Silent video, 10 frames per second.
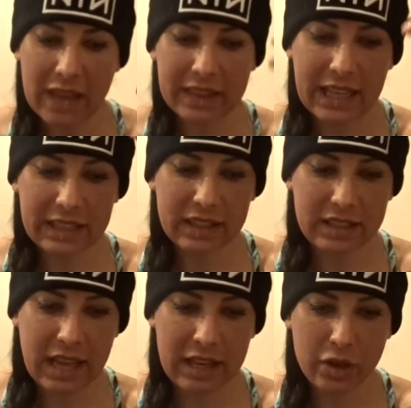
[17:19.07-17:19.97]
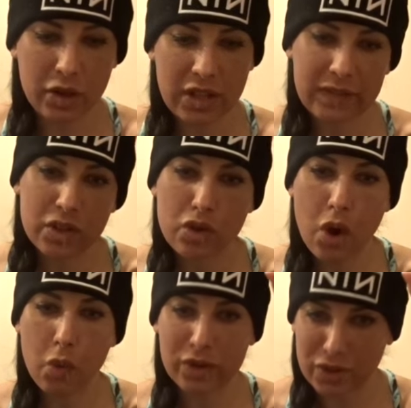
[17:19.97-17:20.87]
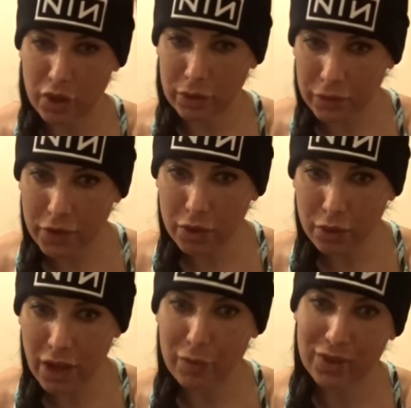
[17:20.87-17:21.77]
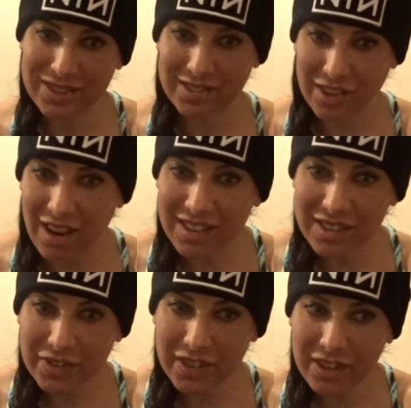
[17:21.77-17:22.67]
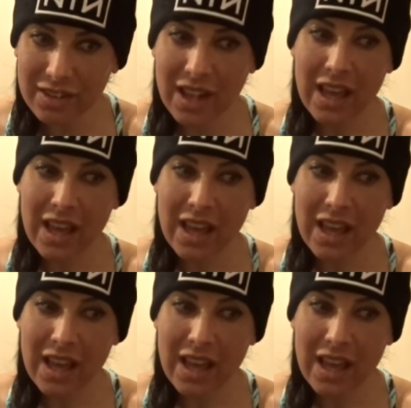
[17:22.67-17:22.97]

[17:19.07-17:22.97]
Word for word: At the end of the day, you just have to know what's good for you and what's not good for you.